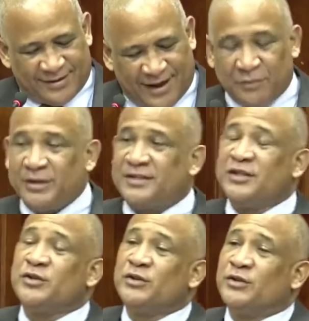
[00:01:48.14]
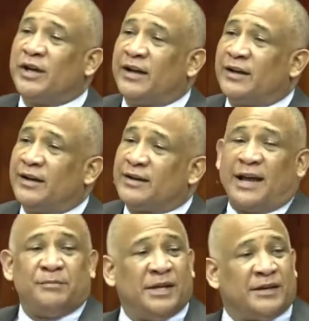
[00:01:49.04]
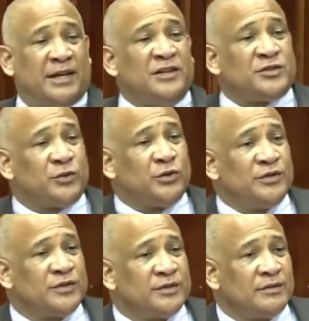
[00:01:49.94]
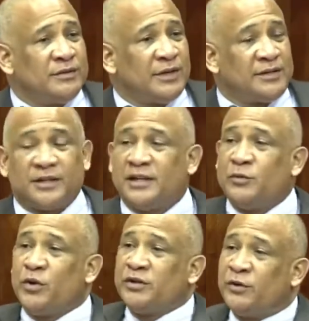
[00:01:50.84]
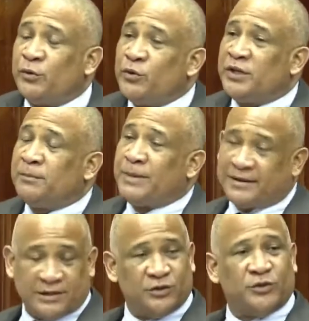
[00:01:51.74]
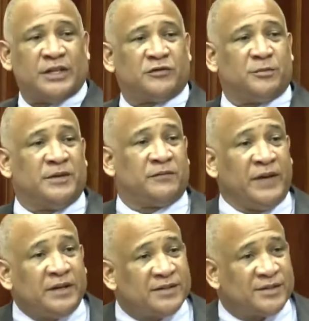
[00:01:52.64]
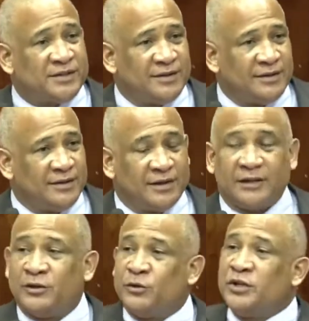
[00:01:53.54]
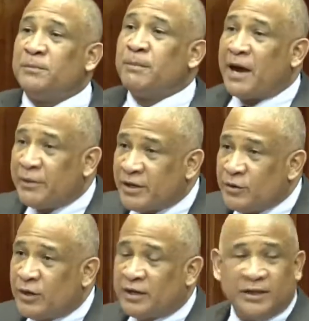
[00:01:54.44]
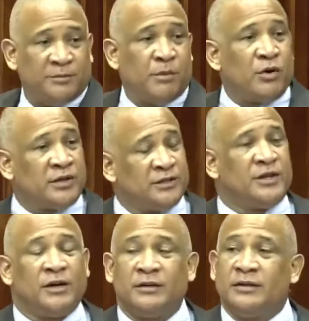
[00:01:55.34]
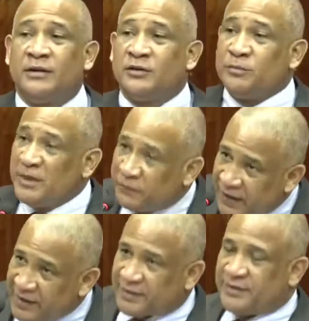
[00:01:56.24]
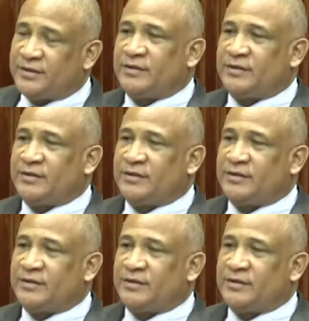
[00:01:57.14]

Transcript: I will say to you, I can't be against roads. I certainly want the road in Bassett Joseph to be fixed, and the road in Marigot and in Monkey Tongue to be fixed.